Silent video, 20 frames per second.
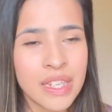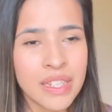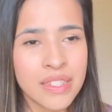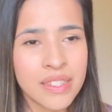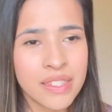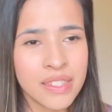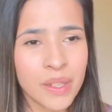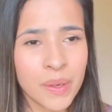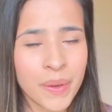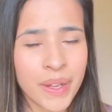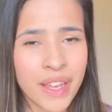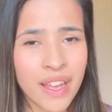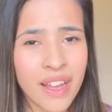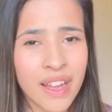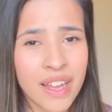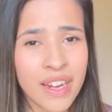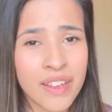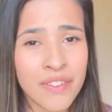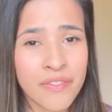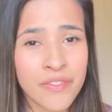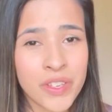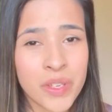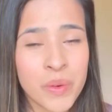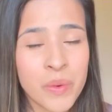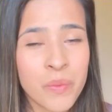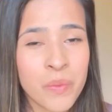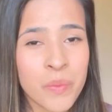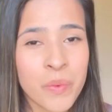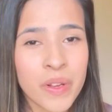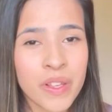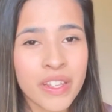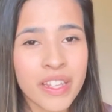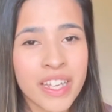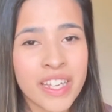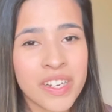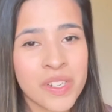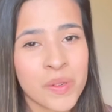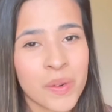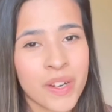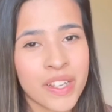So yeah, and if you really
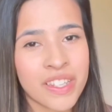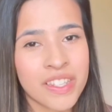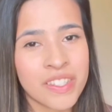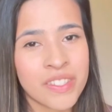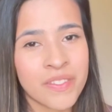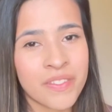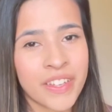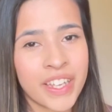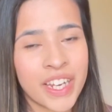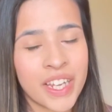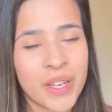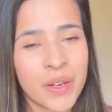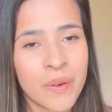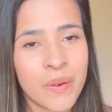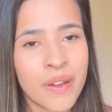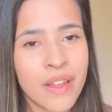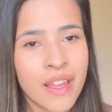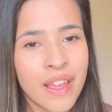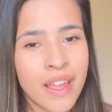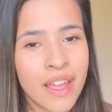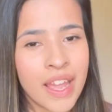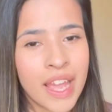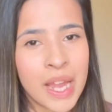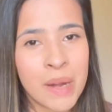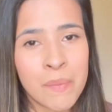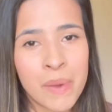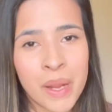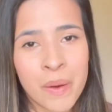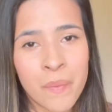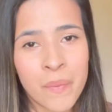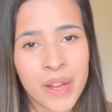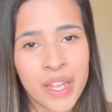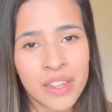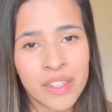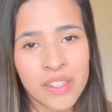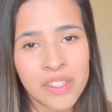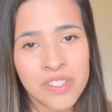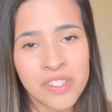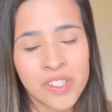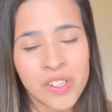enjoyed this video and my weight
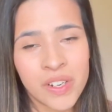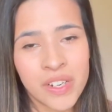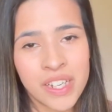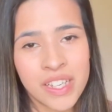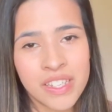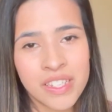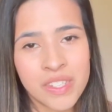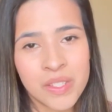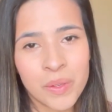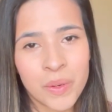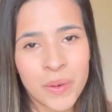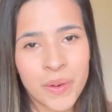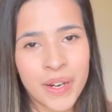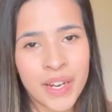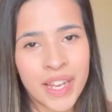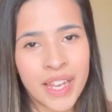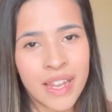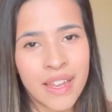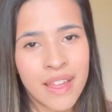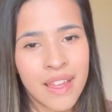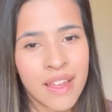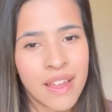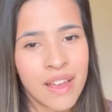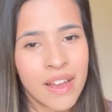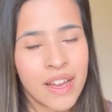loss journey story,